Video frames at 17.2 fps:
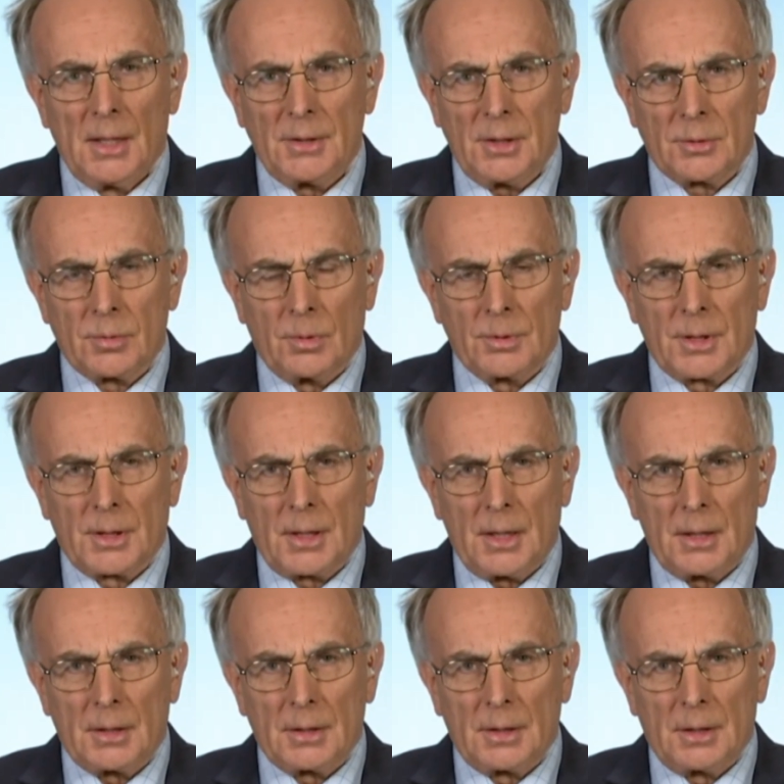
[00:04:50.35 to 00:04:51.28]
They just want
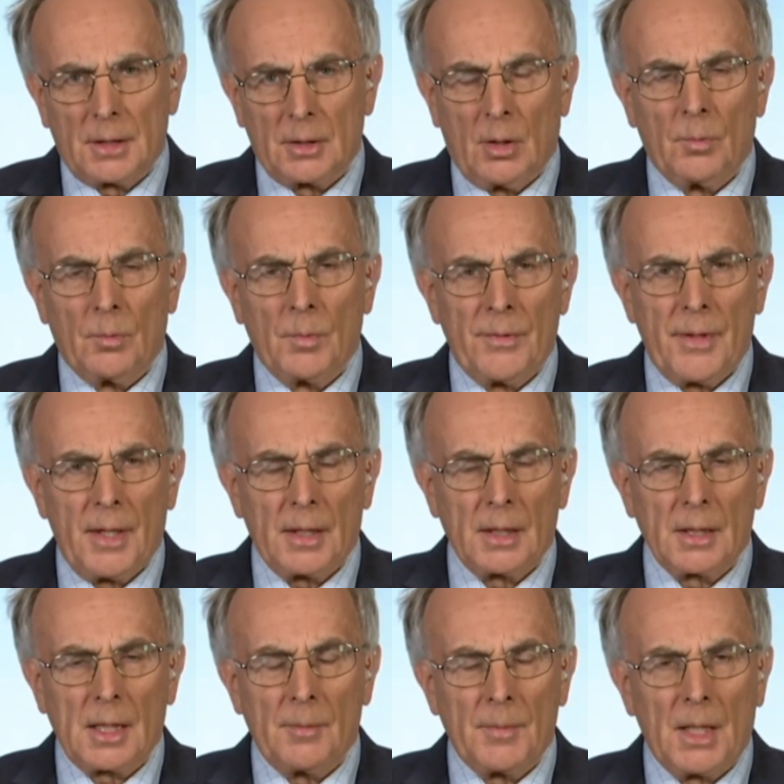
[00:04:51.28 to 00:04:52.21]
to get on with
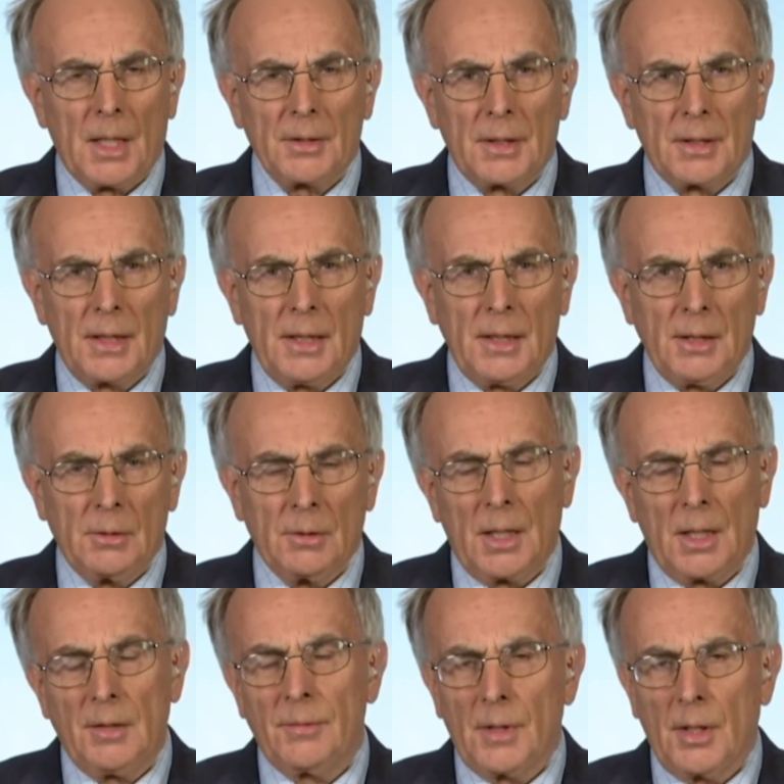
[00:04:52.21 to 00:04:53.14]
it and come out of the
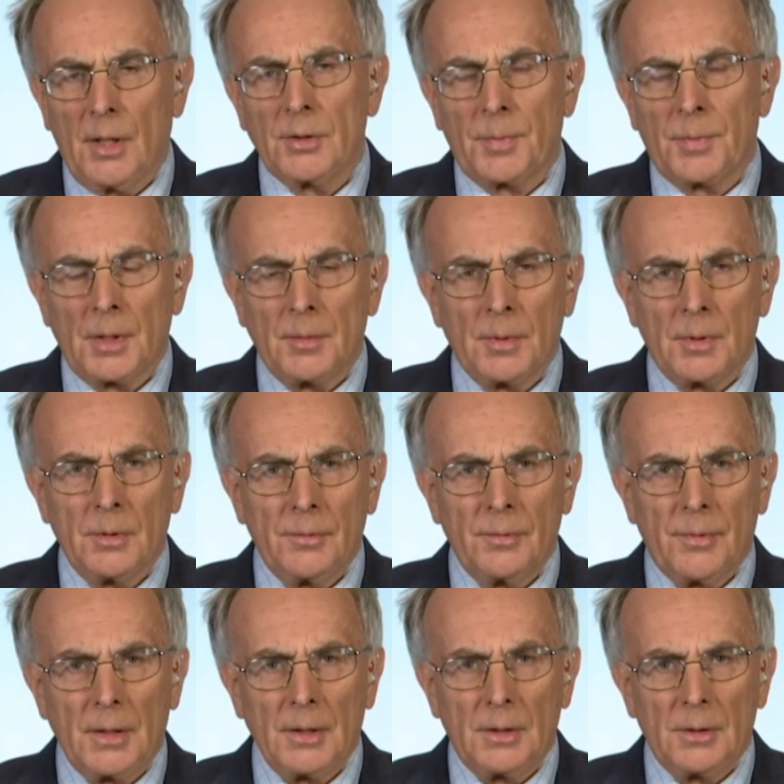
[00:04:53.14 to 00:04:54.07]
EU, even those people
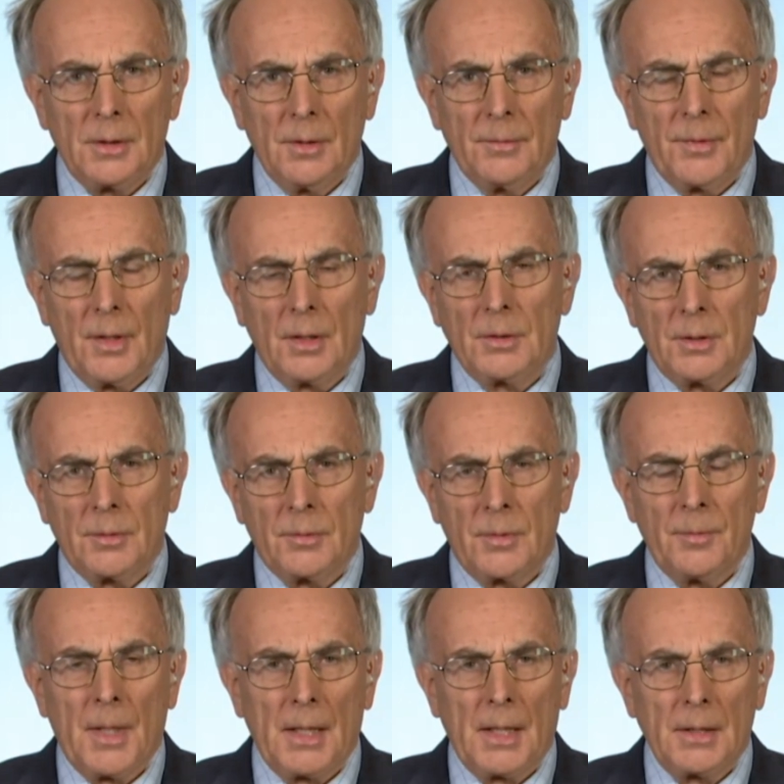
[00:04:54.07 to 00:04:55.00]
who voted
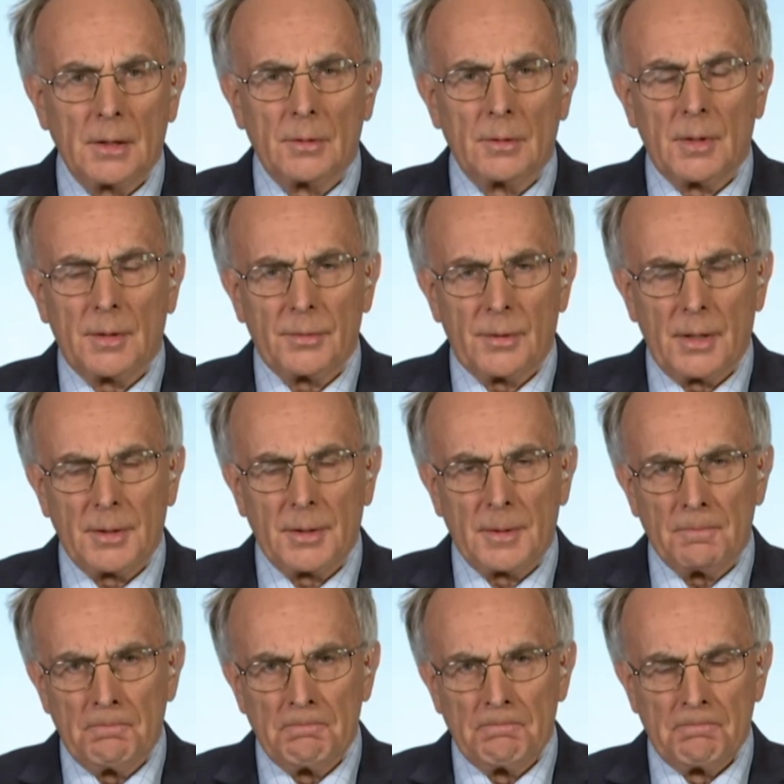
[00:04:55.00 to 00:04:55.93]
Remain at the
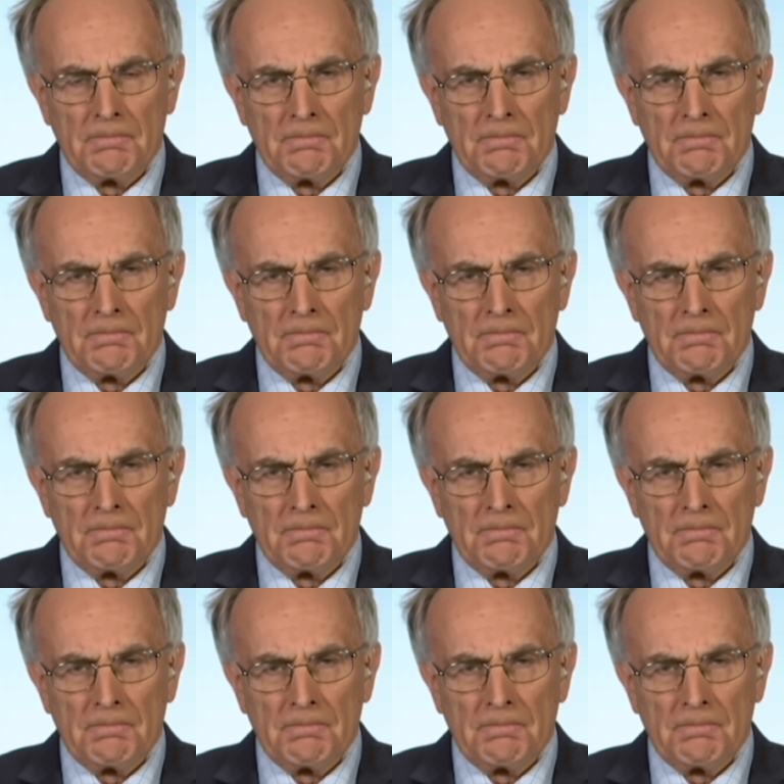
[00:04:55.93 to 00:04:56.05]
referendum.